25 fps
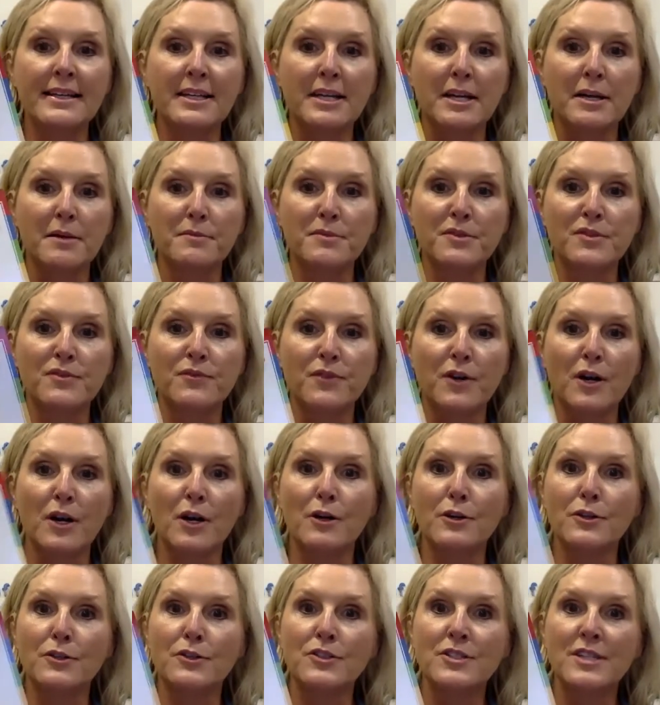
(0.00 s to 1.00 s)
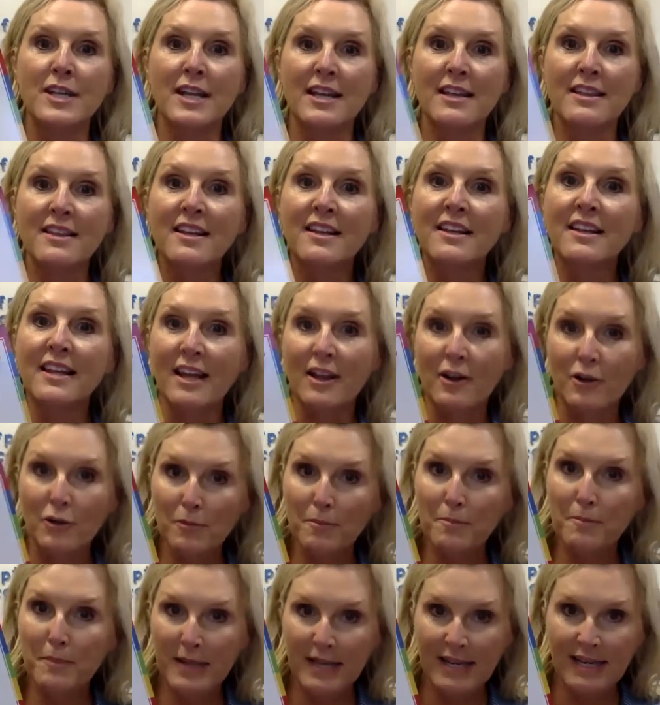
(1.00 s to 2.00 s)
comes first in the letter
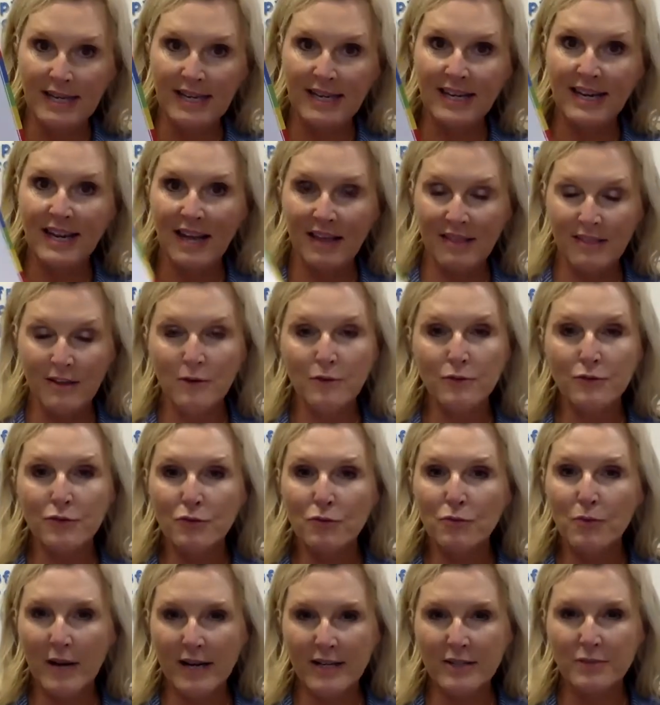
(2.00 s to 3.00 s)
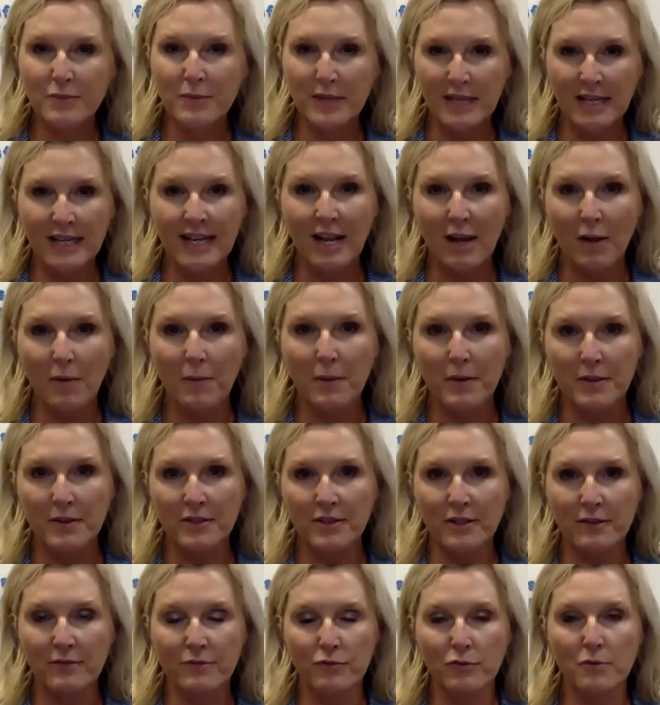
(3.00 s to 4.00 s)
B. And those are ways we can help
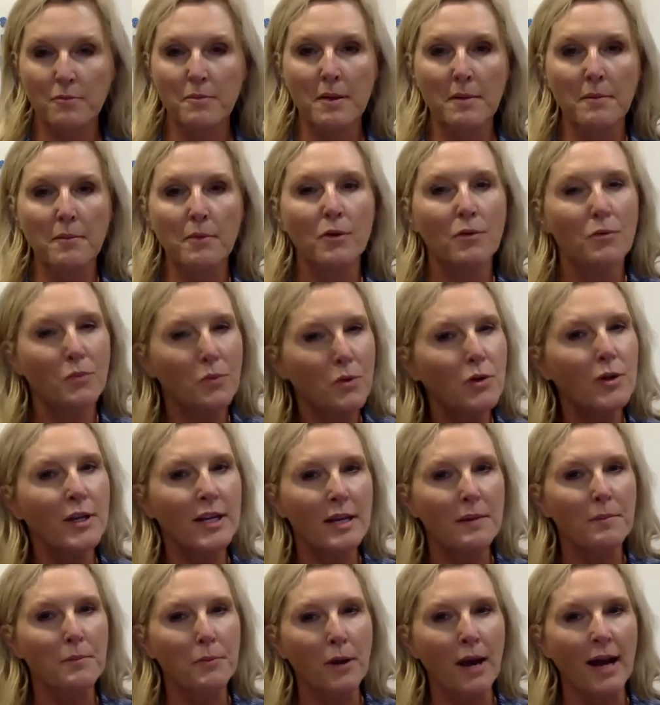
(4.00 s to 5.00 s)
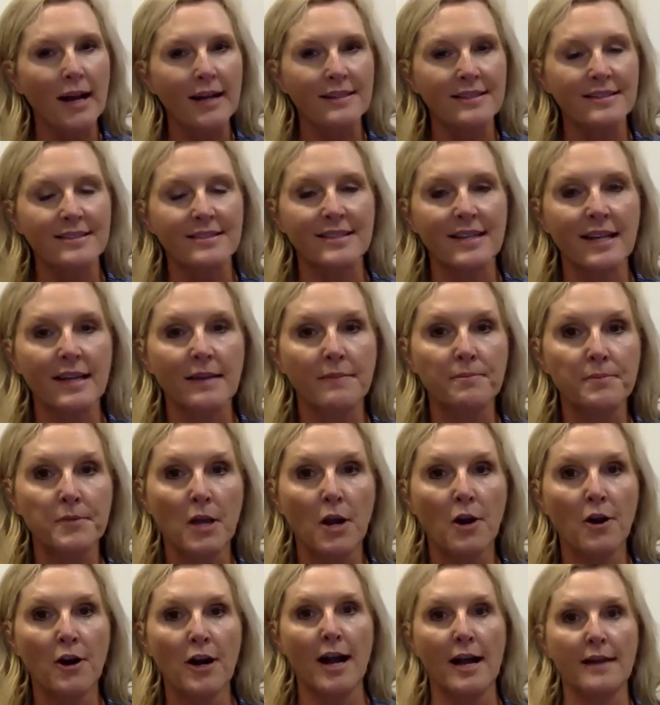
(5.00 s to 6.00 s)
ourselves remember. We'll keep practicing.
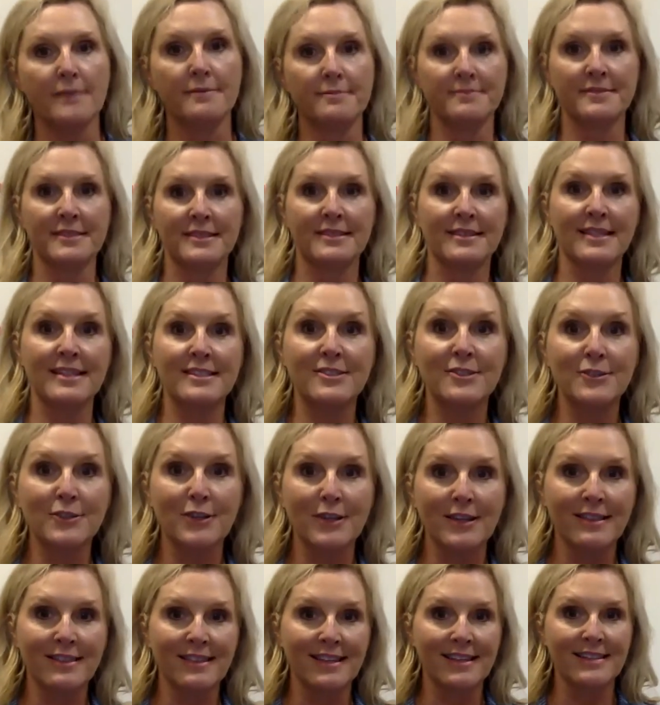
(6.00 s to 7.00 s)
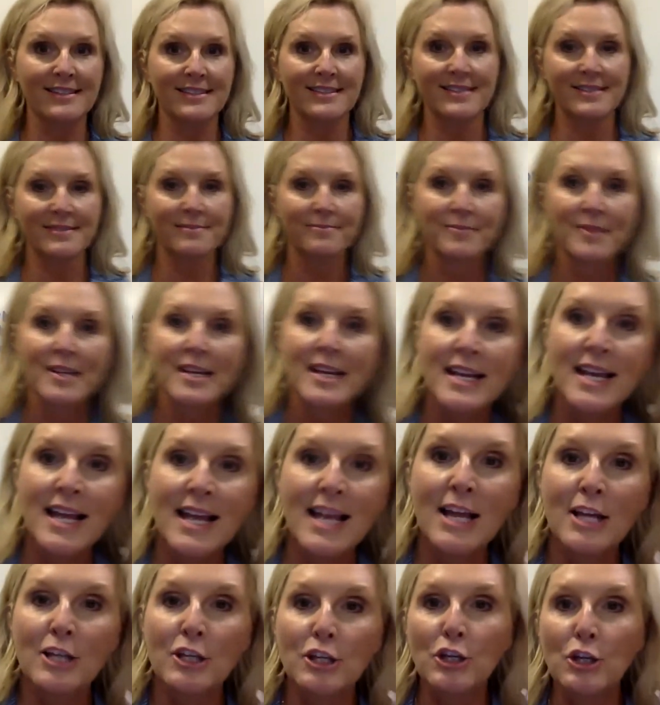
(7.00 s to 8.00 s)
All right, let's look at this.
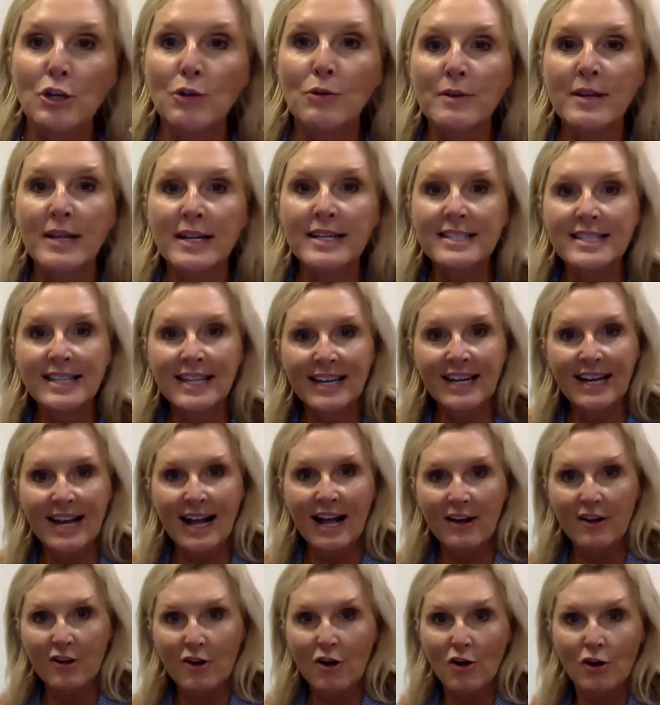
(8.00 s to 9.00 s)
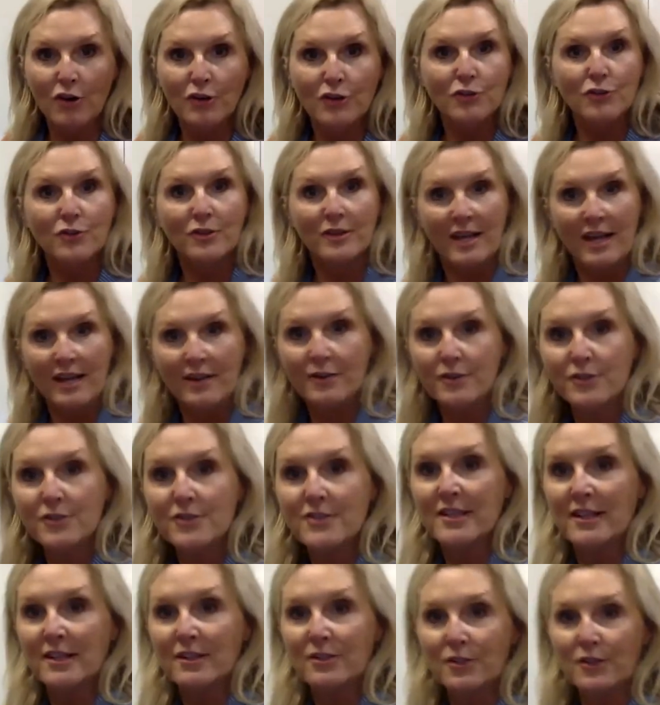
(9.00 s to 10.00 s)
You need to get out all your letters
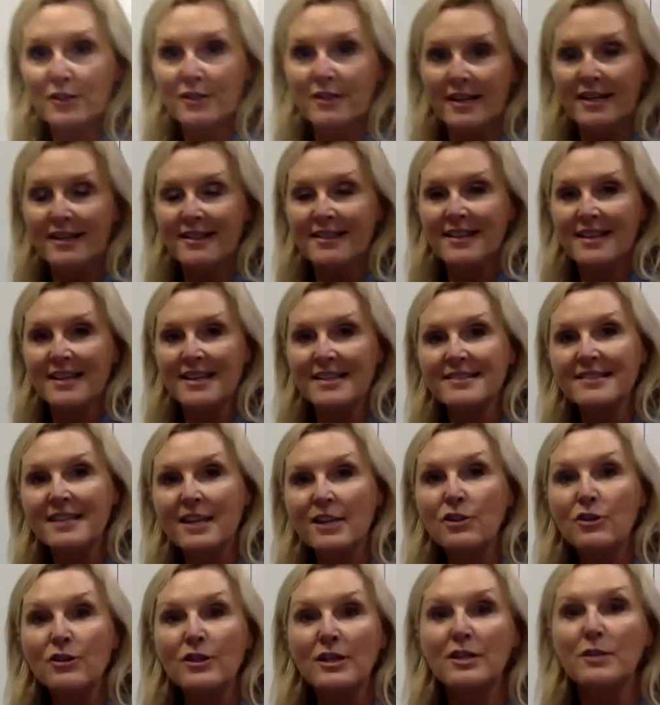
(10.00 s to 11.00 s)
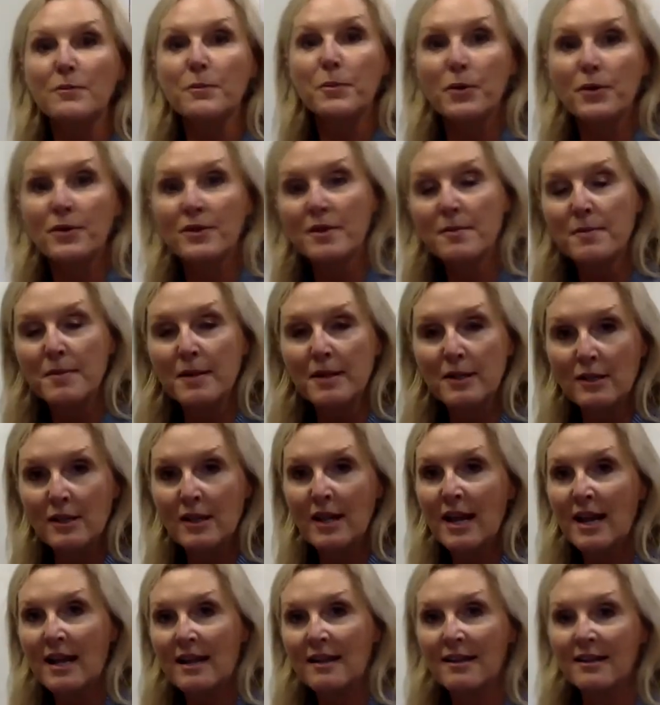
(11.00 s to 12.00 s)
that look like this, and you need to put them
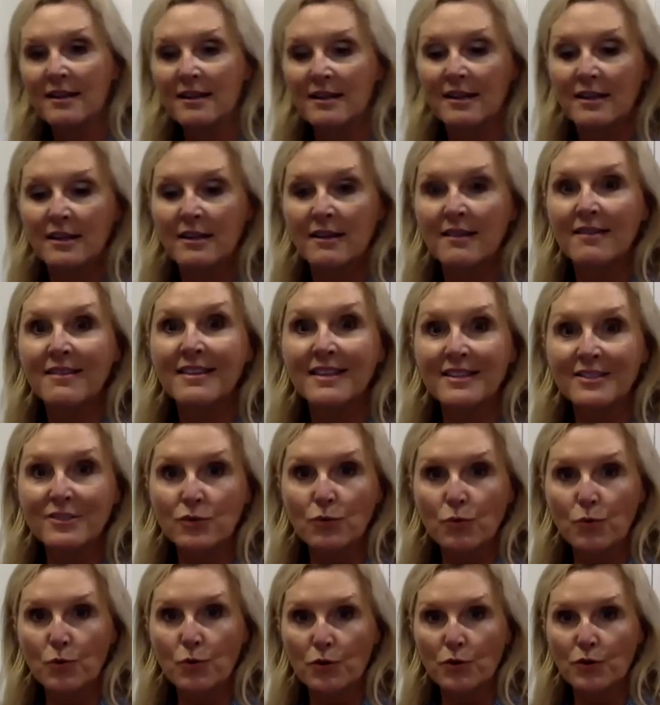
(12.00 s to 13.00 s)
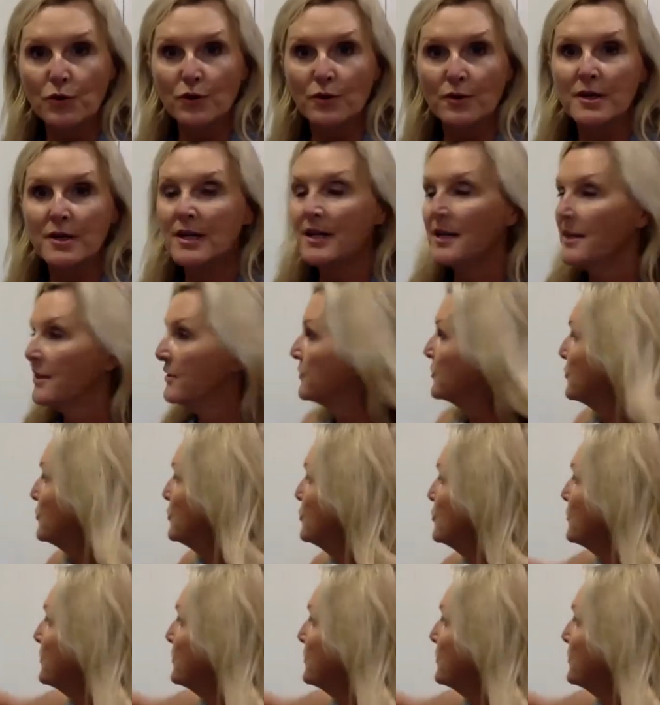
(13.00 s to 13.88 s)
in this order. So you'll